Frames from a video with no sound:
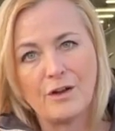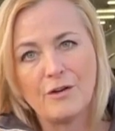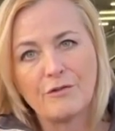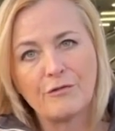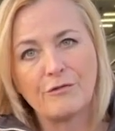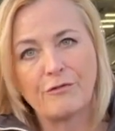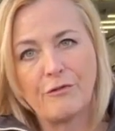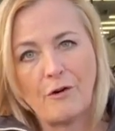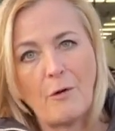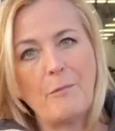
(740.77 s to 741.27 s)

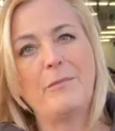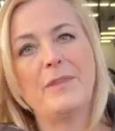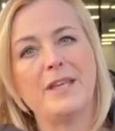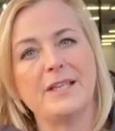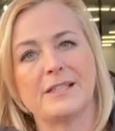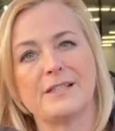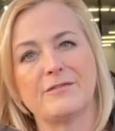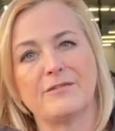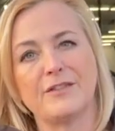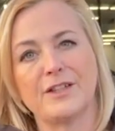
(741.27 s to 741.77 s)
from
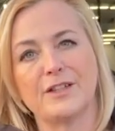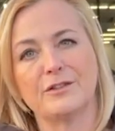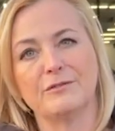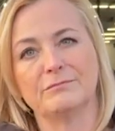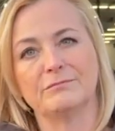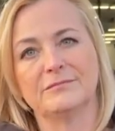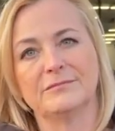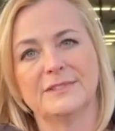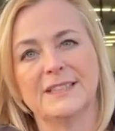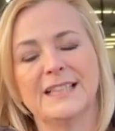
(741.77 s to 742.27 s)
this film,
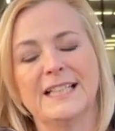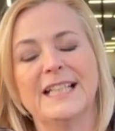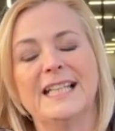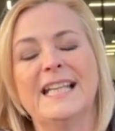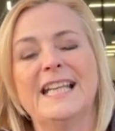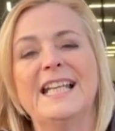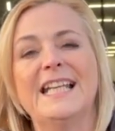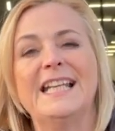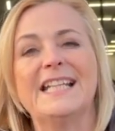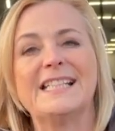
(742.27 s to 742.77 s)

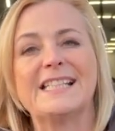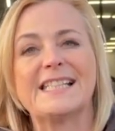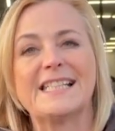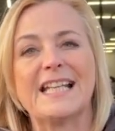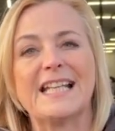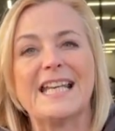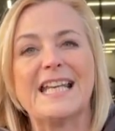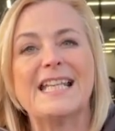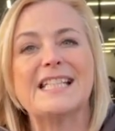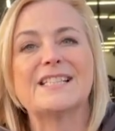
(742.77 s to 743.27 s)
it's
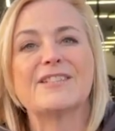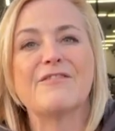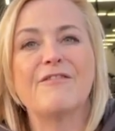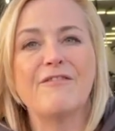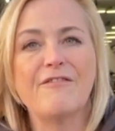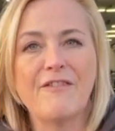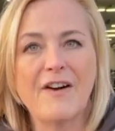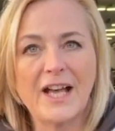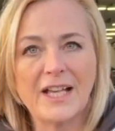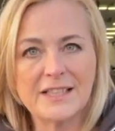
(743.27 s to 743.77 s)
that it's
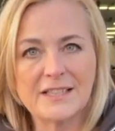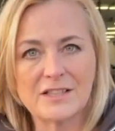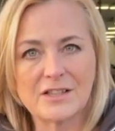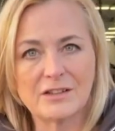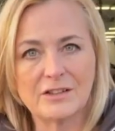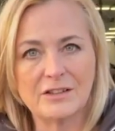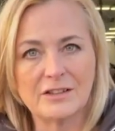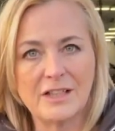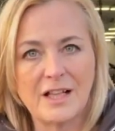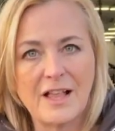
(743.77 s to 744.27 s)

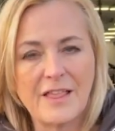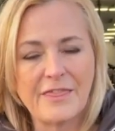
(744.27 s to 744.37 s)
vital